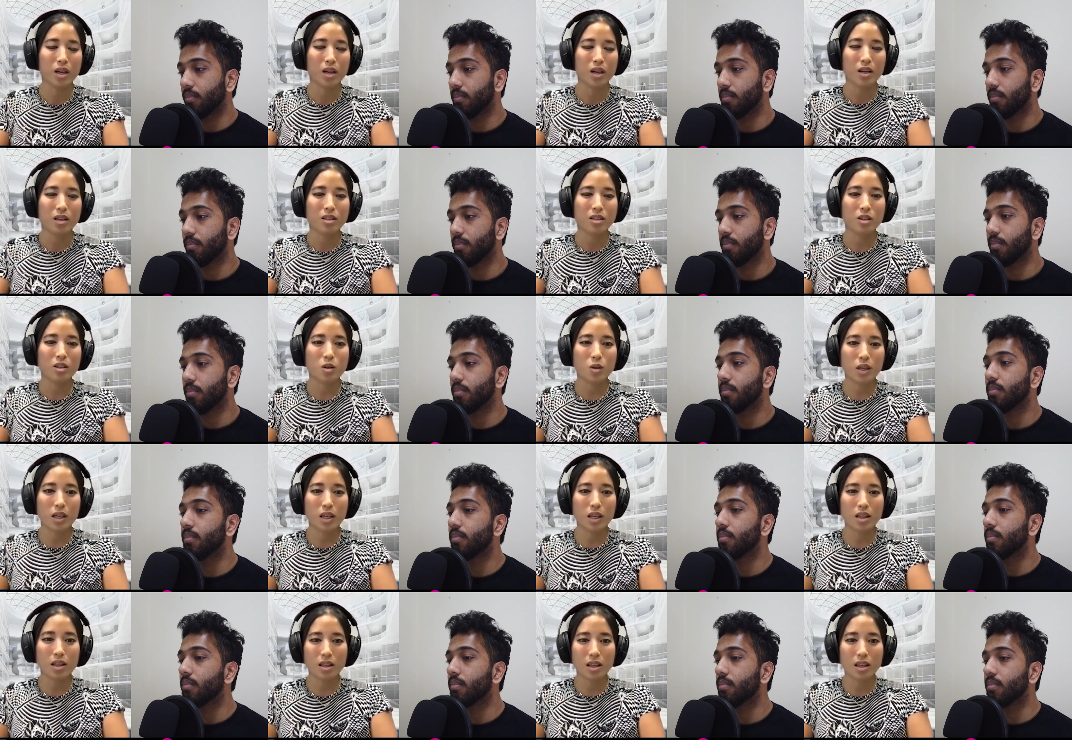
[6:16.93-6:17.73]
Speaker 1: So you
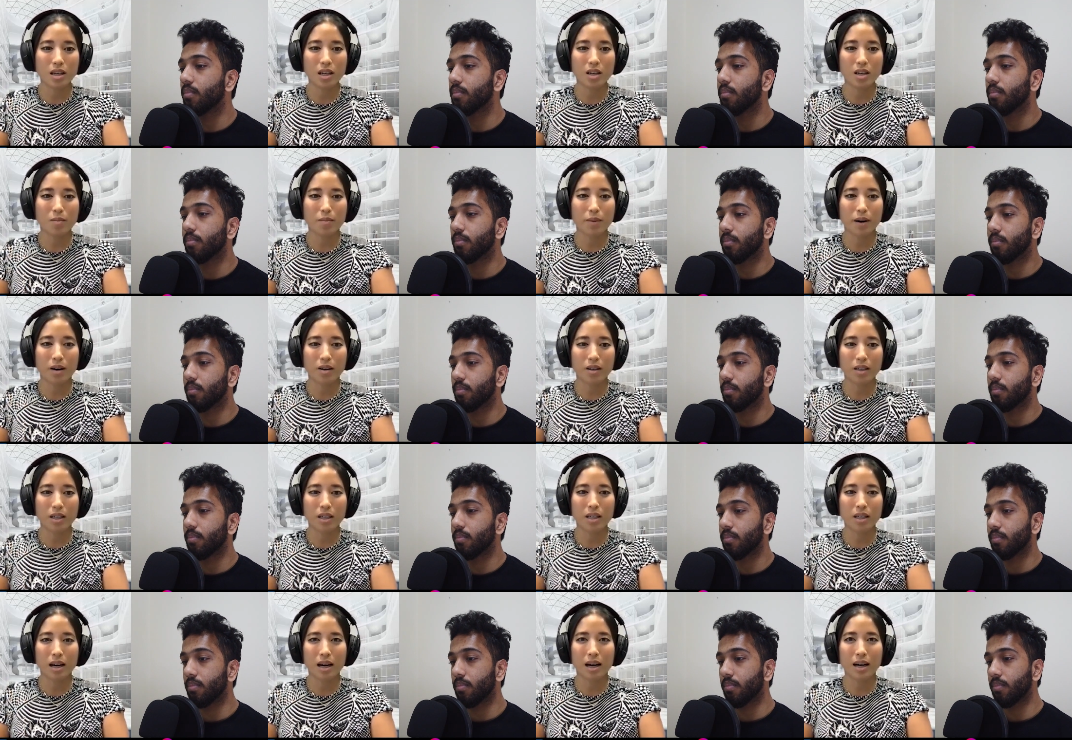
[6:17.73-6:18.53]
can think about
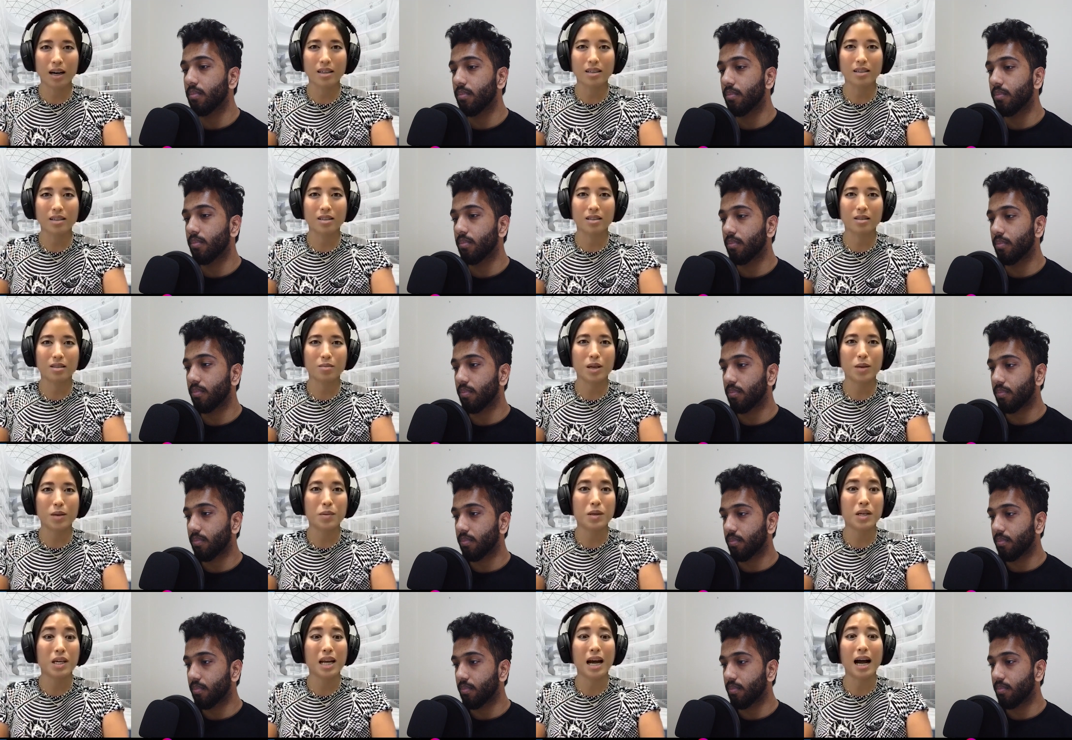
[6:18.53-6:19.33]
it as maybe
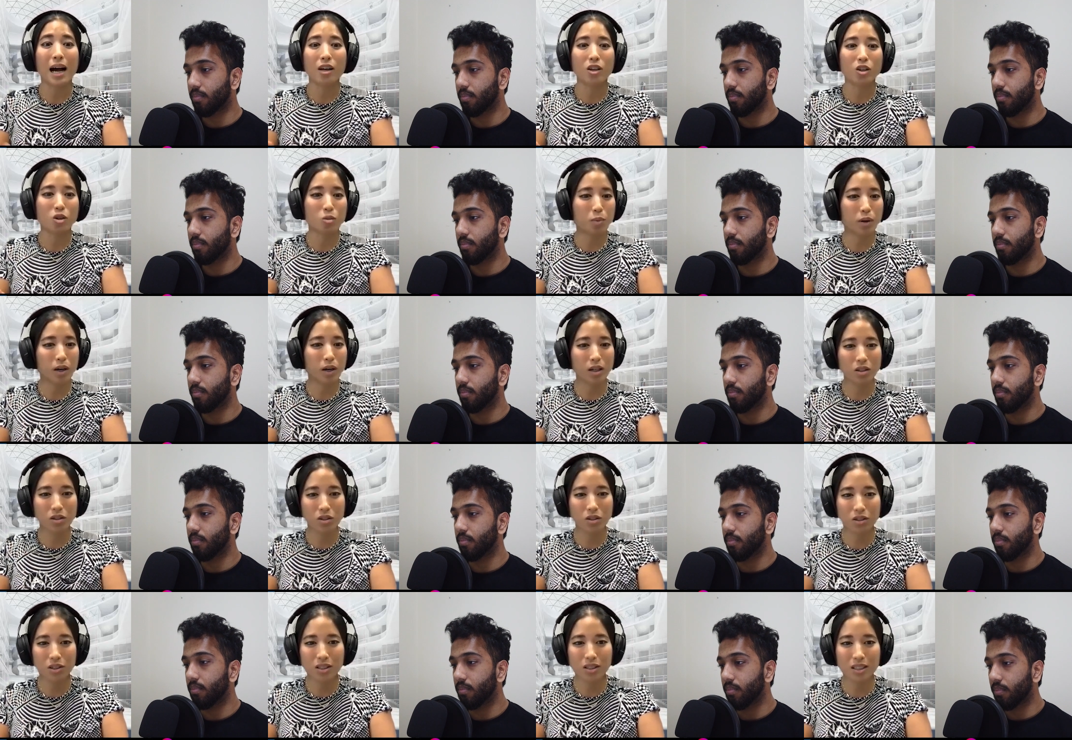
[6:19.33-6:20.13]
an
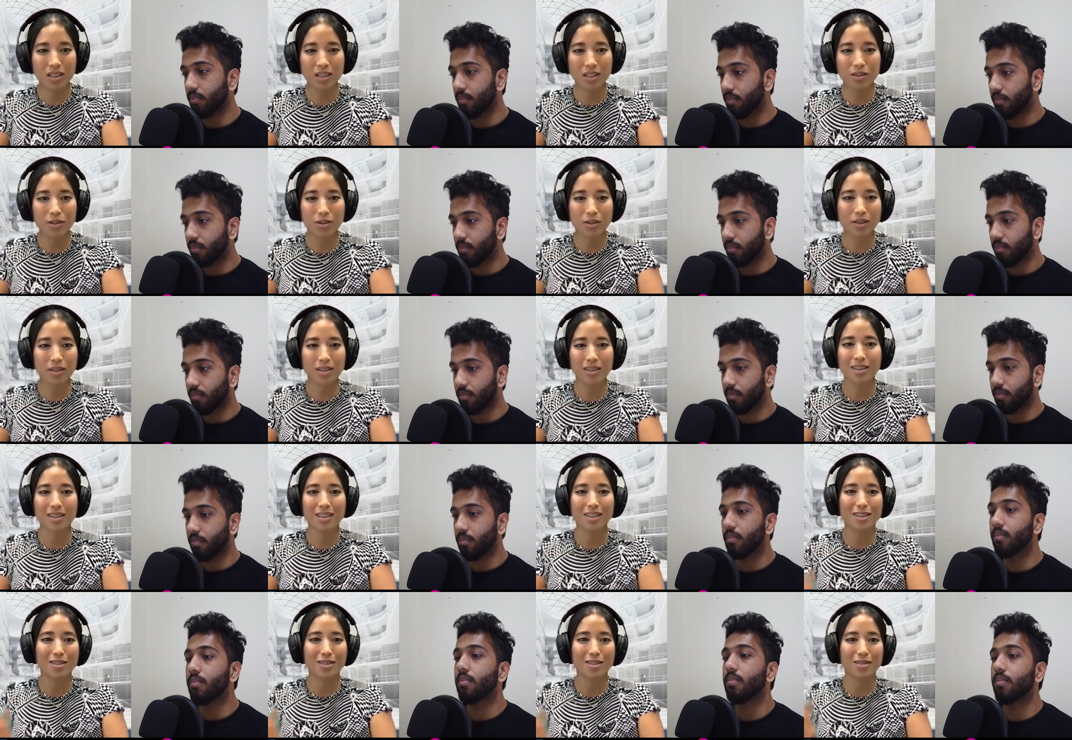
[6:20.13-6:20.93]
acupuncture needle
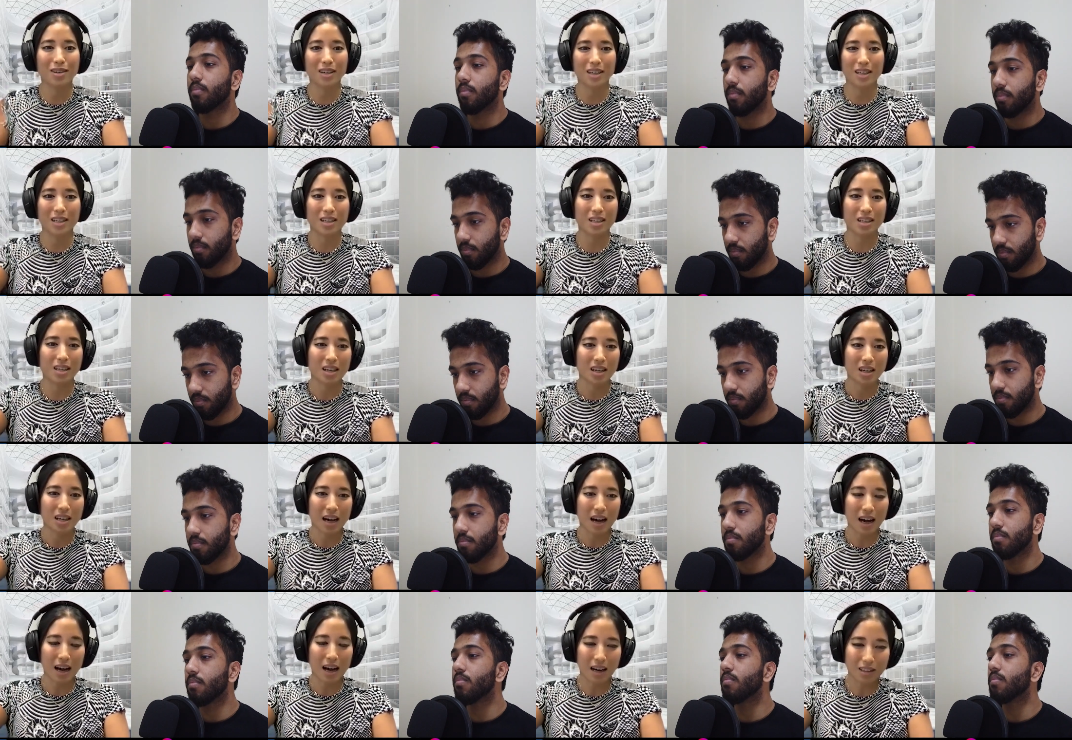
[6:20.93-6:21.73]
that you can
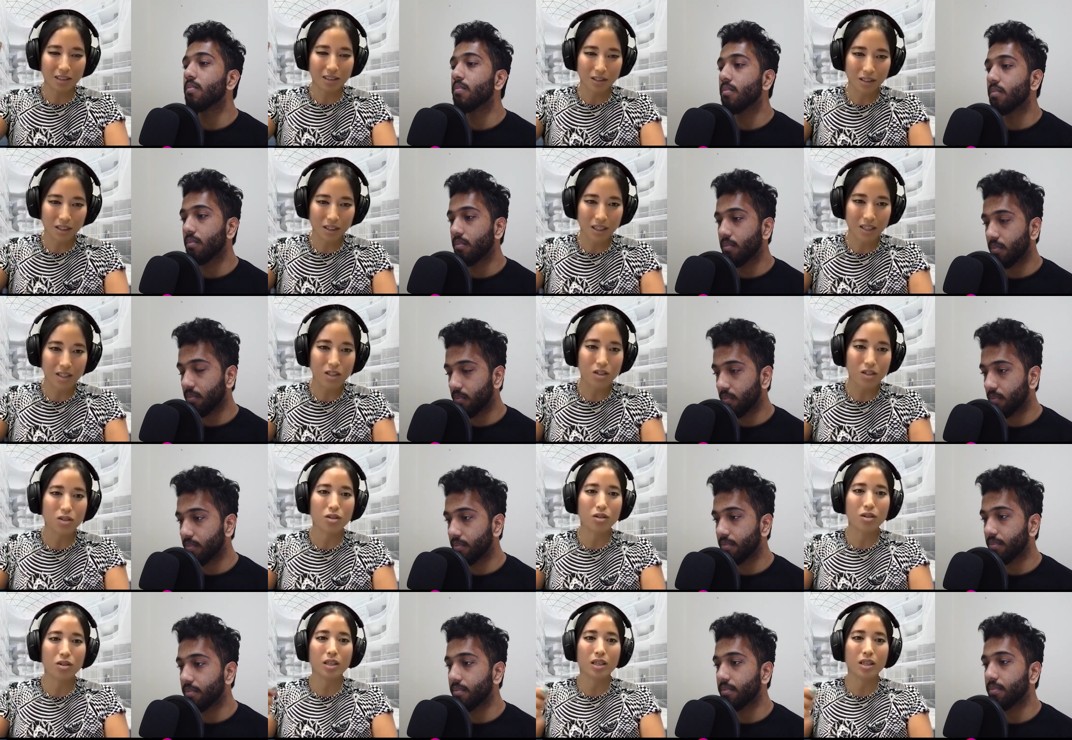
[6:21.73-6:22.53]
actually
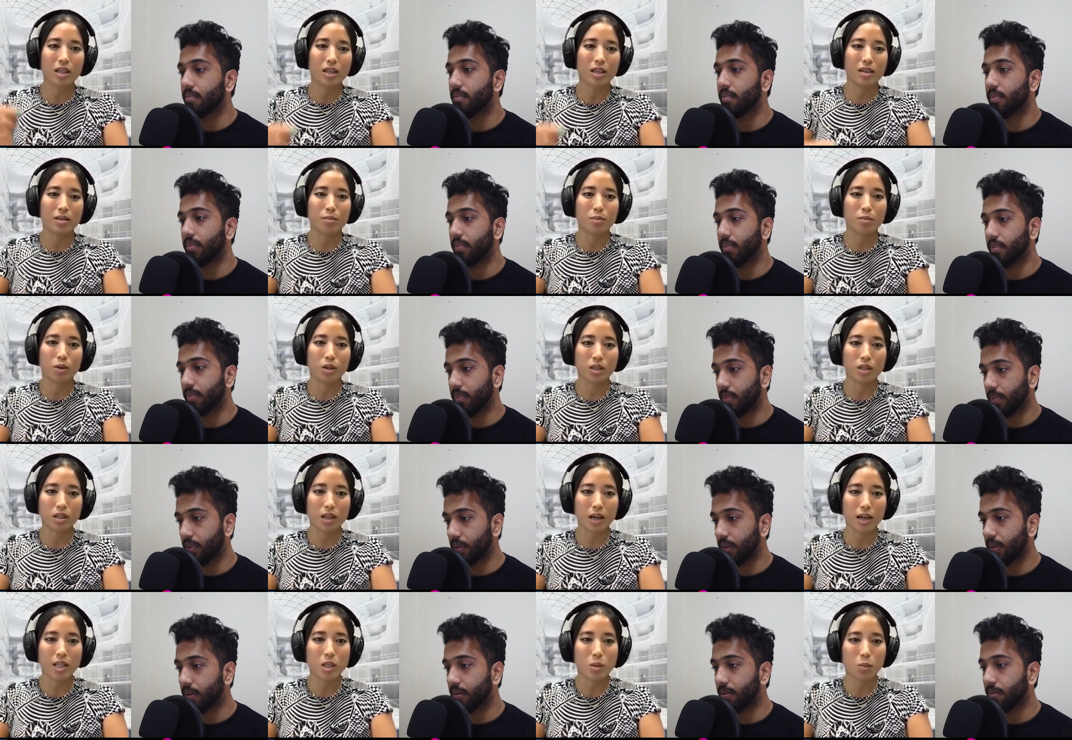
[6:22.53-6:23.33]
insert in
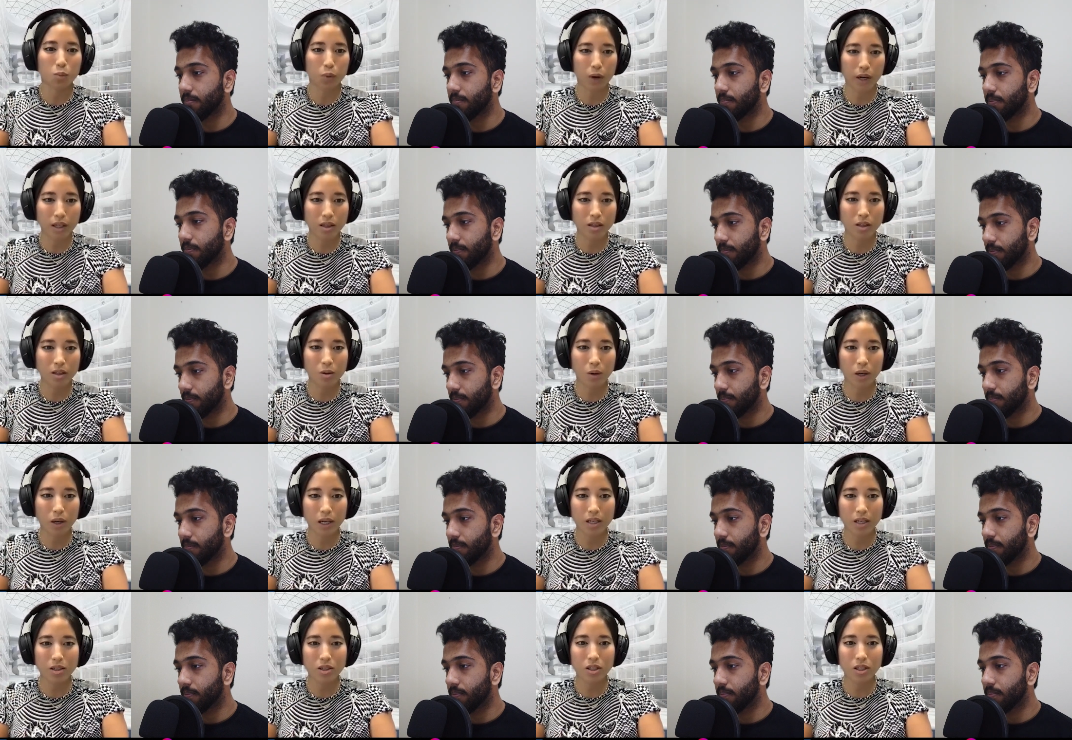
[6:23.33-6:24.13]
precise brain
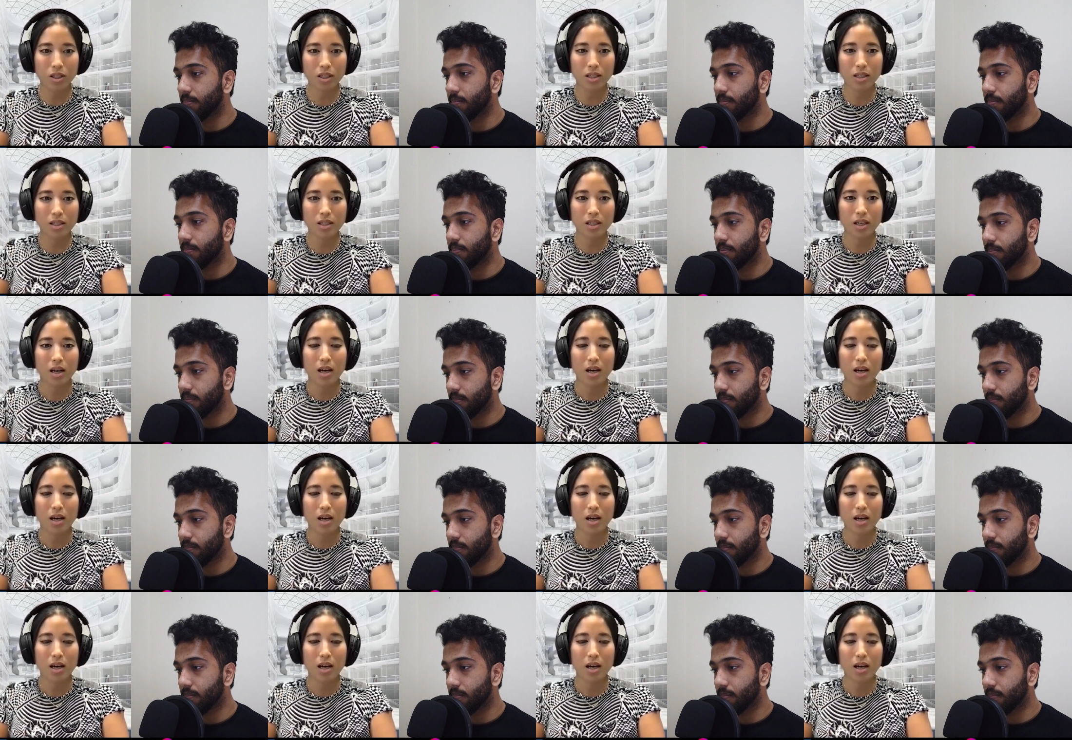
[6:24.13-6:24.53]
locations.